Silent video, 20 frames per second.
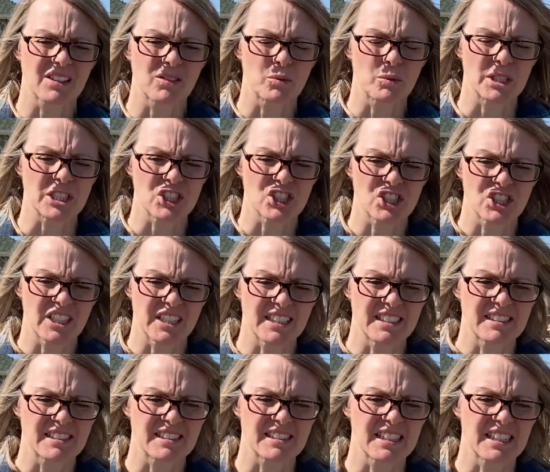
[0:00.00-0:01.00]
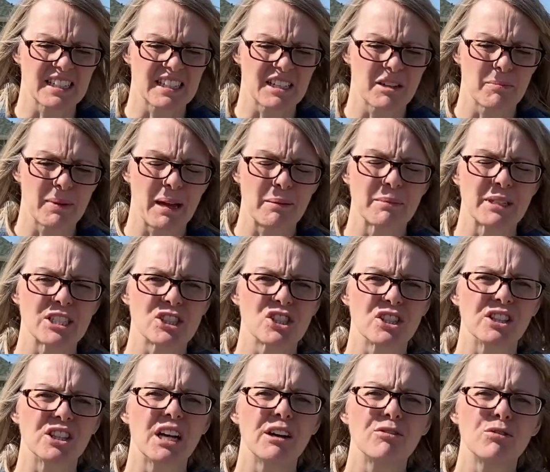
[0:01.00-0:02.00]
which is the commandment
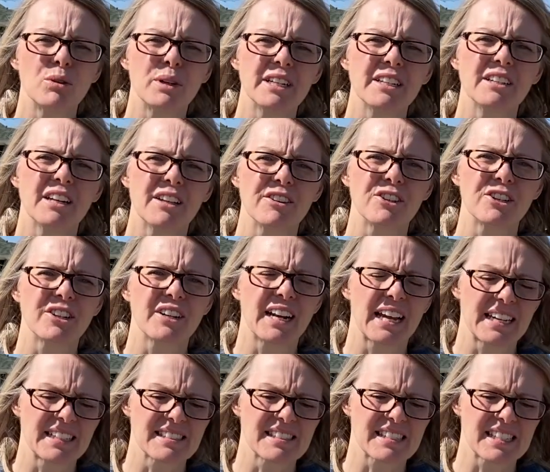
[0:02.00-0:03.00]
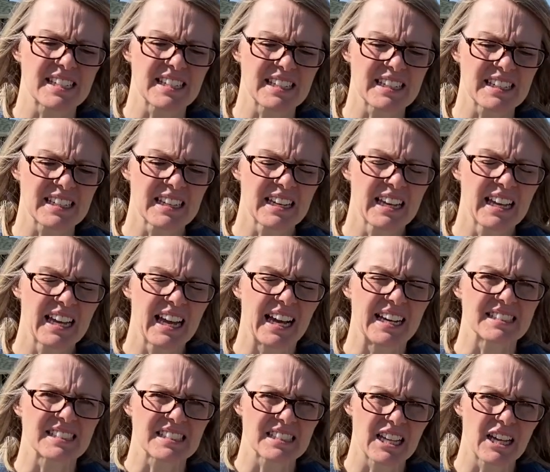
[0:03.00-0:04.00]
to love one another as he
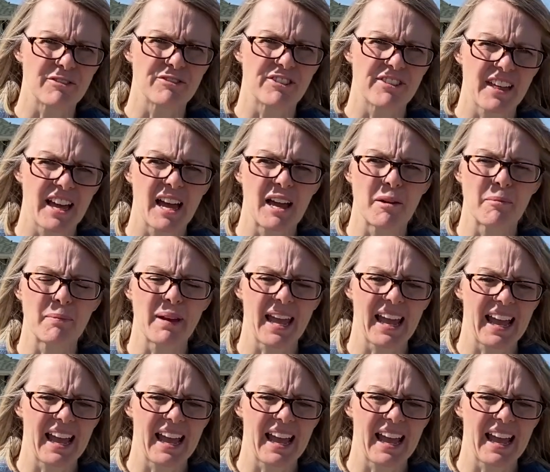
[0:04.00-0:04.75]
has loved them.